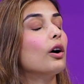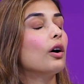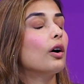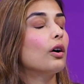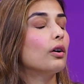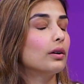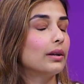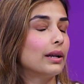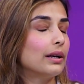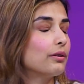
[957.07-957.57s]

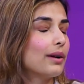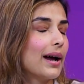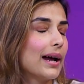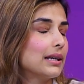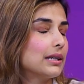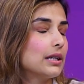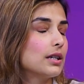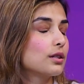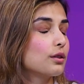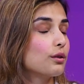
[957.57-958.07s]
and
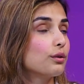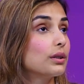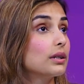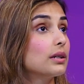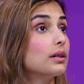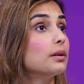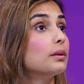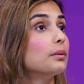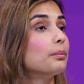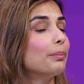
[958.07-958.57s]
rightly so,
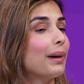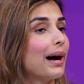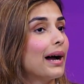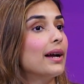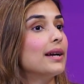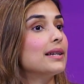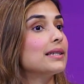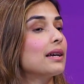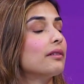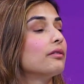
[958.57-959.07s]
the
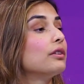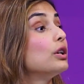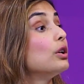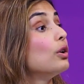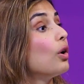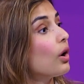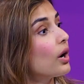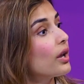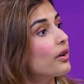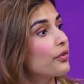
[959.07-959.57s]
buyers have a
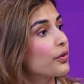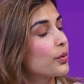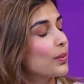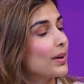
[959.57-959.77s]
lot of